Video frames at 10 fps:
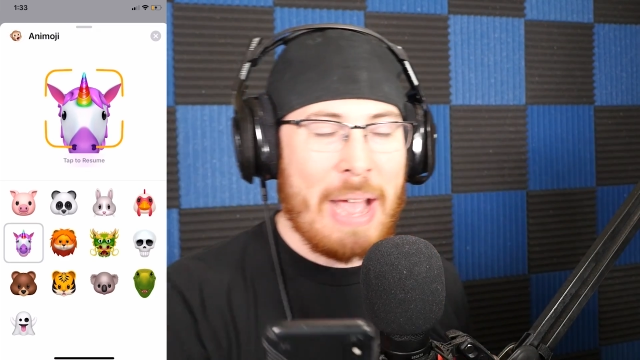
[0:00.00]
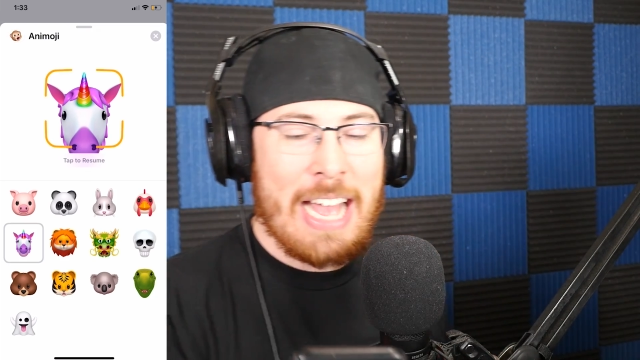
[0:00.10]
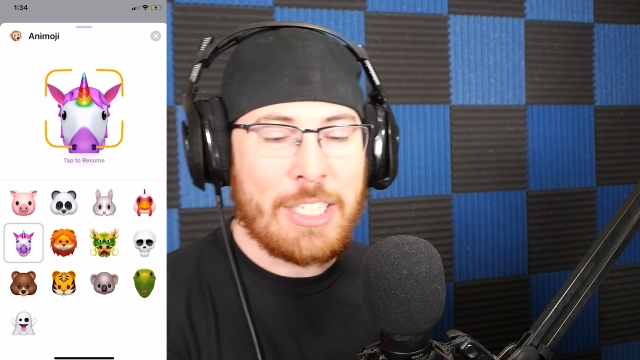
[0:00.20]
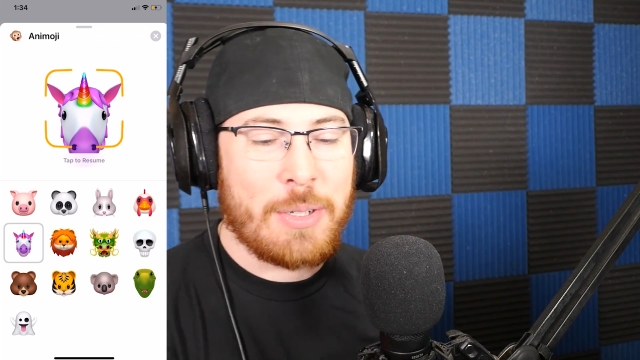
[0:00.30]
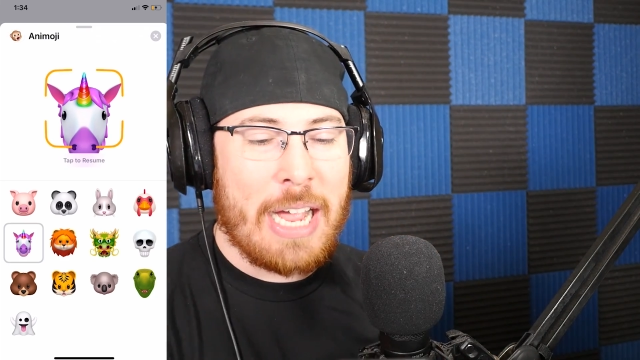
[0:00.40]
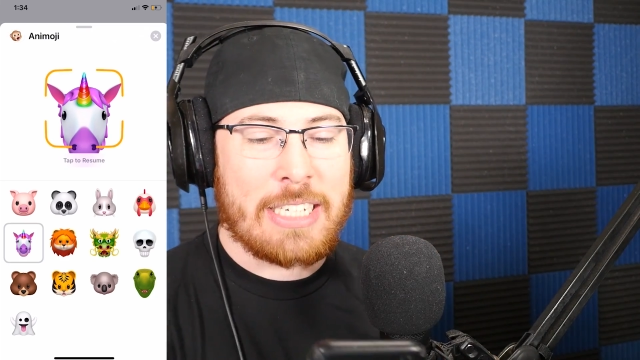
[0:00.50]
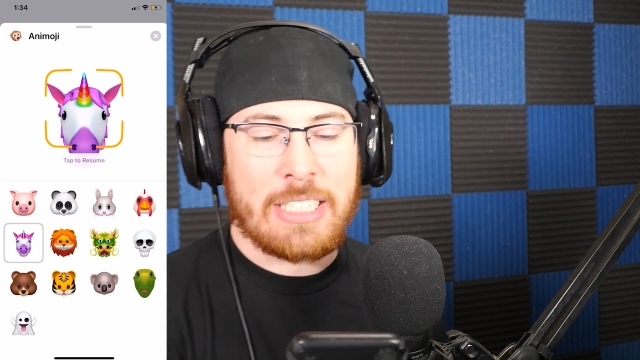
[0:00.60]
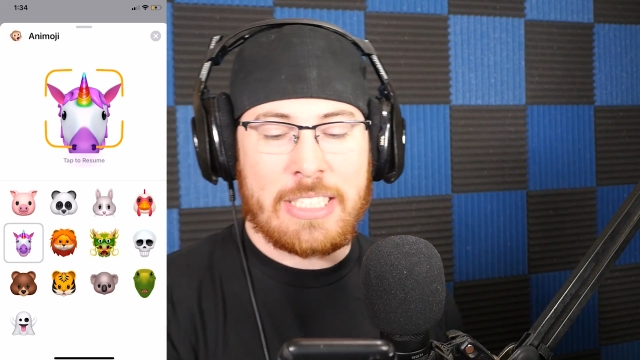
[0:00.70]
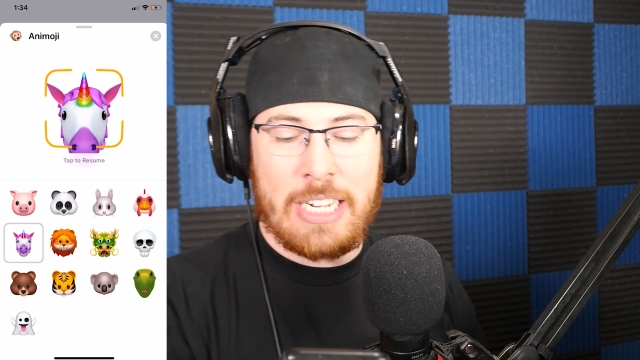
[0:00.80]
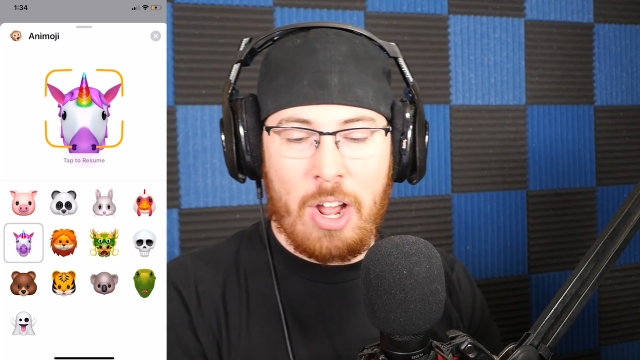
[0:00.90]
As you guys
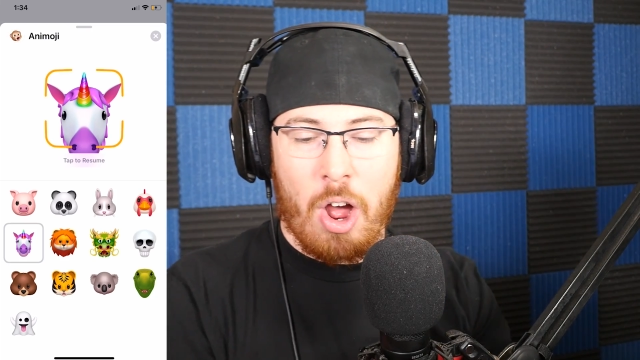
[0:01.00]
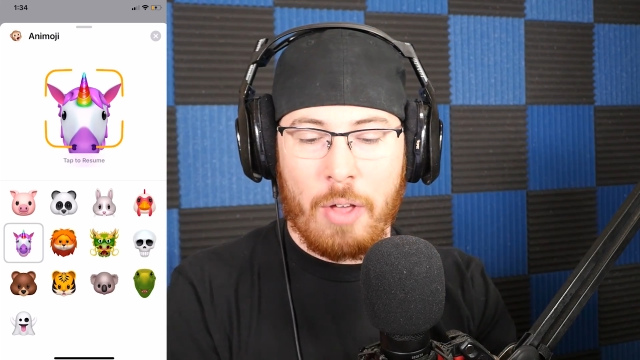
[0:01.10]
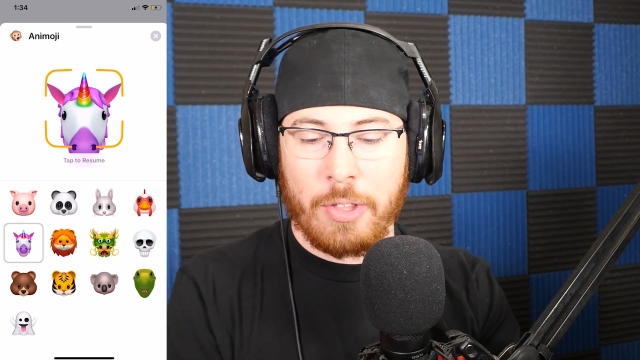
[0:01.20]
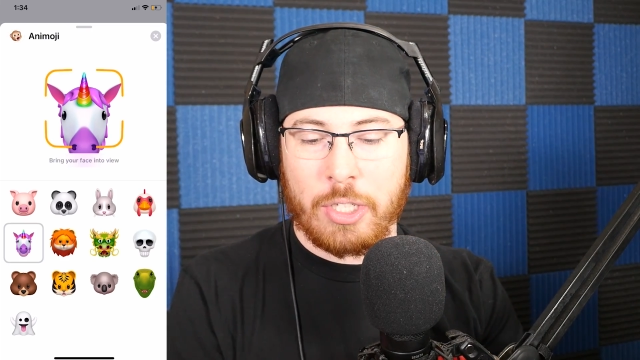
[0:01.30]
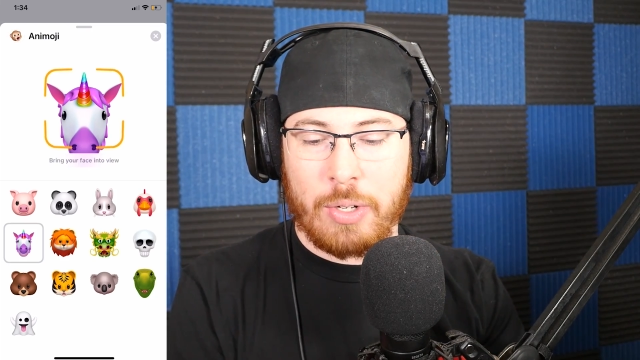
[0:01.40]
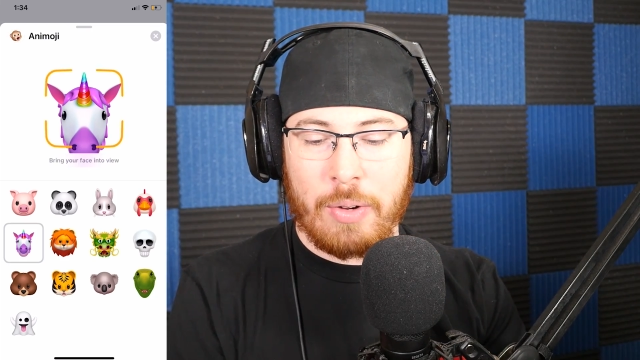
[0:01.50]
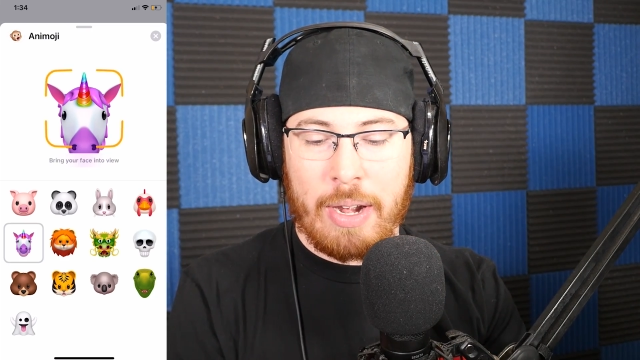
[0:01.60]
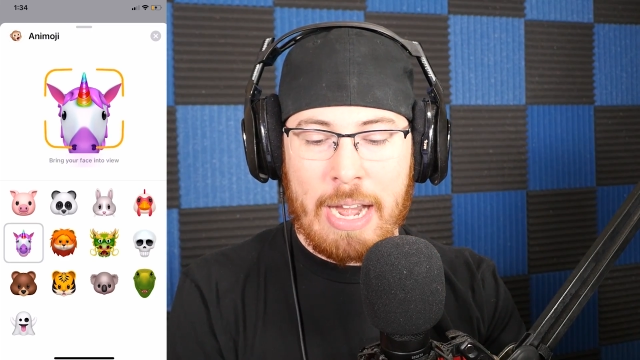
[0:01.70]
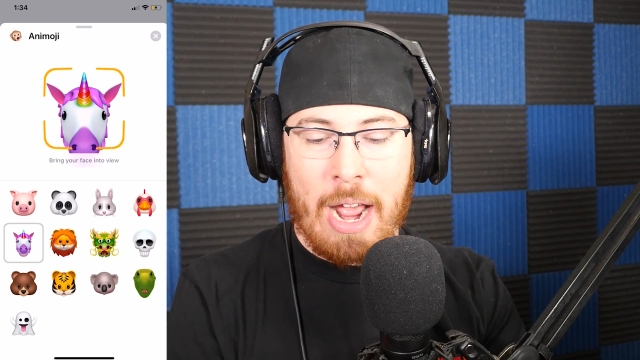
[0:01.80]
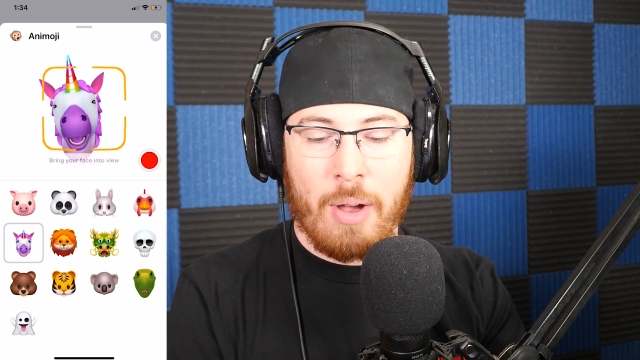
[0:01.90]
can see on the screen
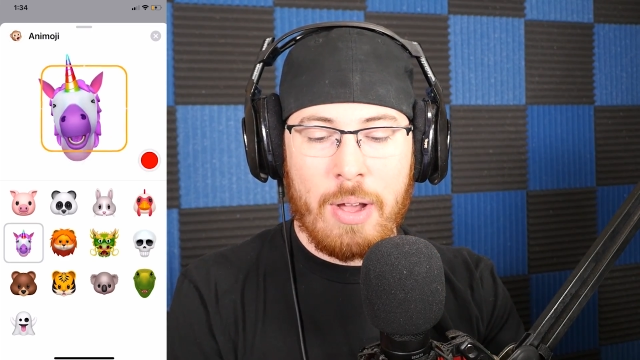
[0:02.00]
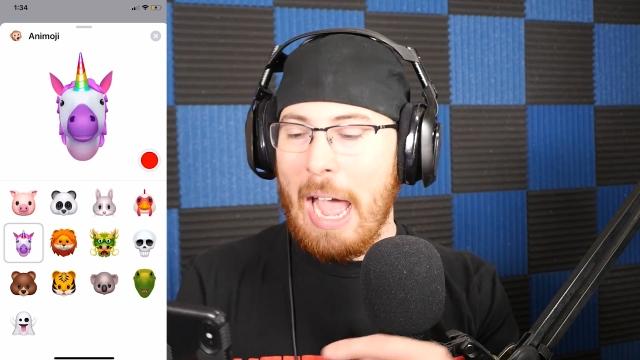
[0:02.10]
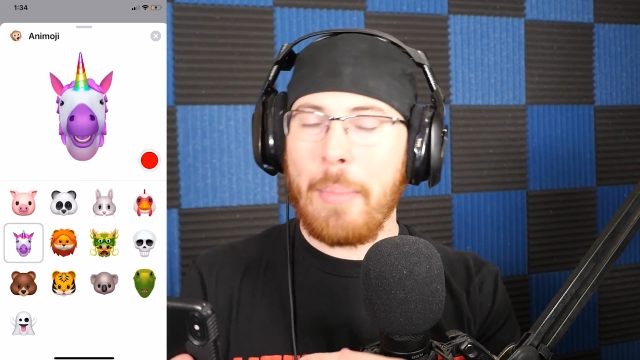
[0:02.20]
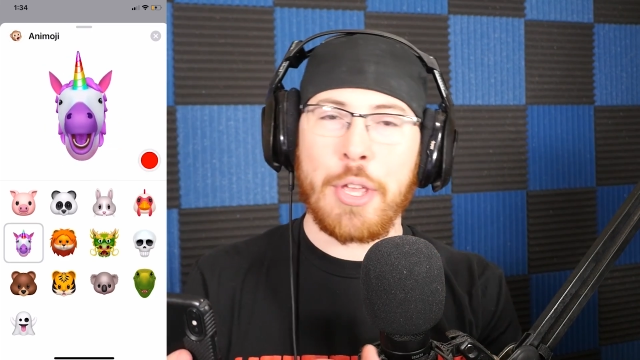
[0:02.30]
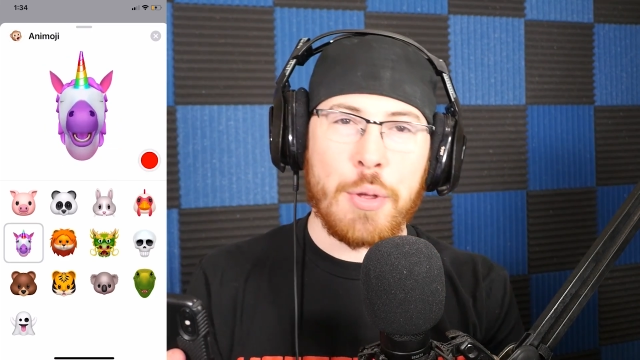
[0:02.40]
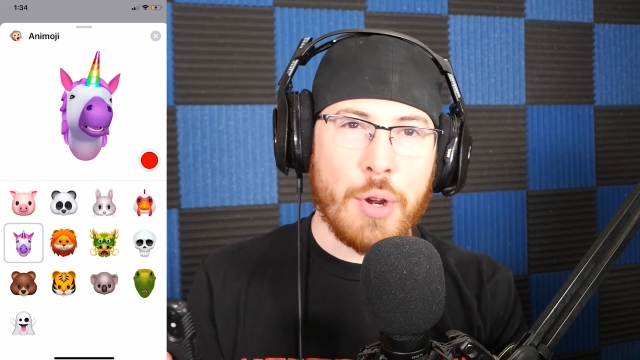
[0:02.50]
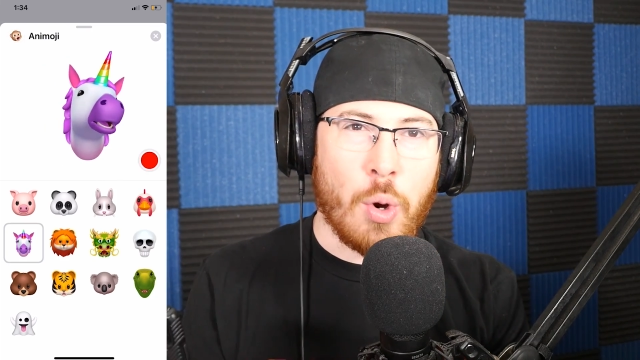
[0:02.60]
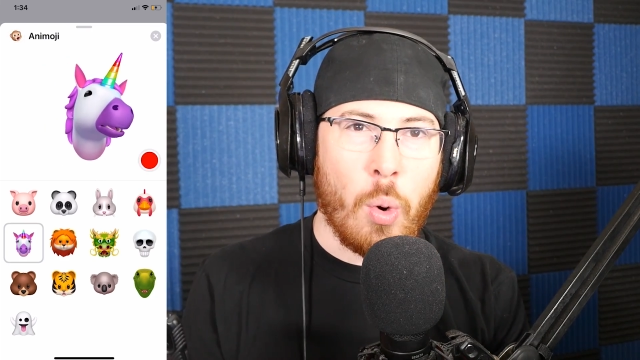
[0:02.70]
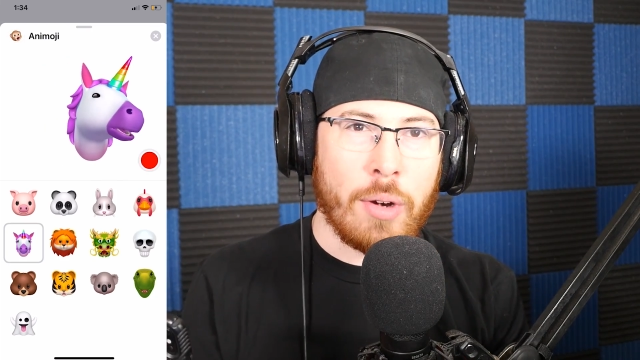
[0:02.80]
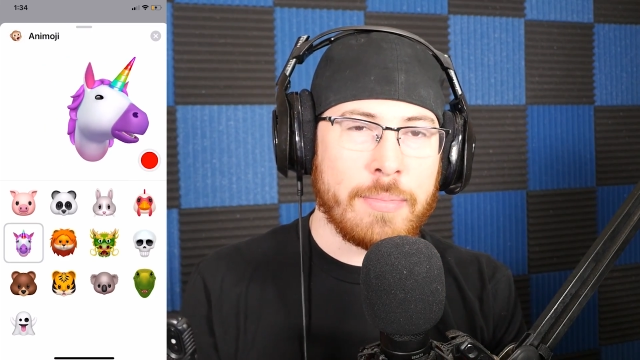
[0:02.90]
right now, I'm a
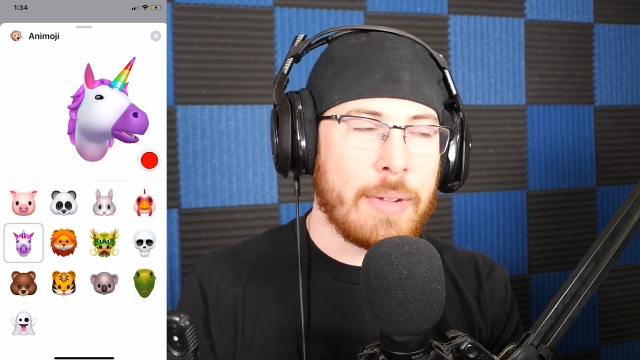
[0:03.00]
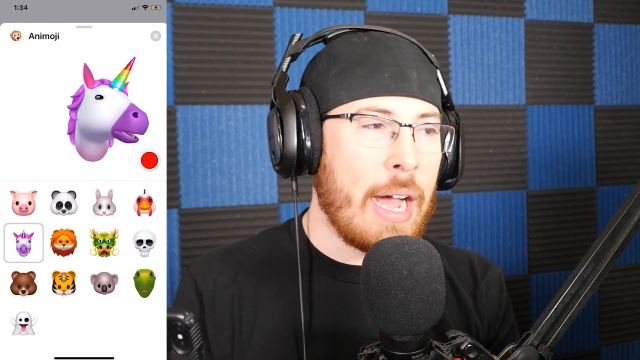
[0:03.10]
unicorn.